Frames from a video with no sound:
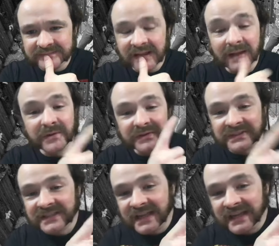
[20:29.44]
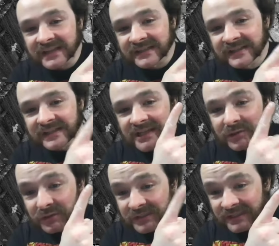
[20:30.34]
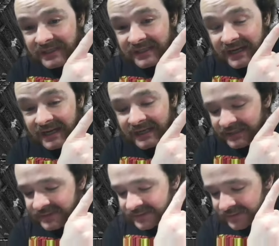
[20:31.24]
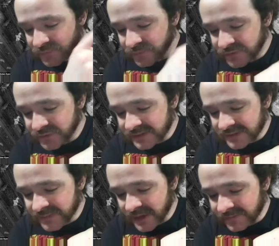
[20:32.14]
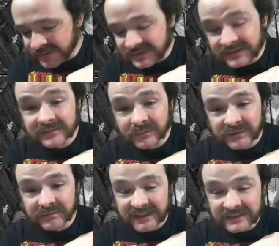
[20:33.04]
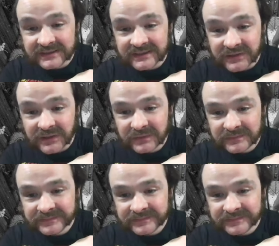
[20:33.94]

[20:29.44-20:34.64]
I will say he looks like a guy who would do experiments with mice, you know?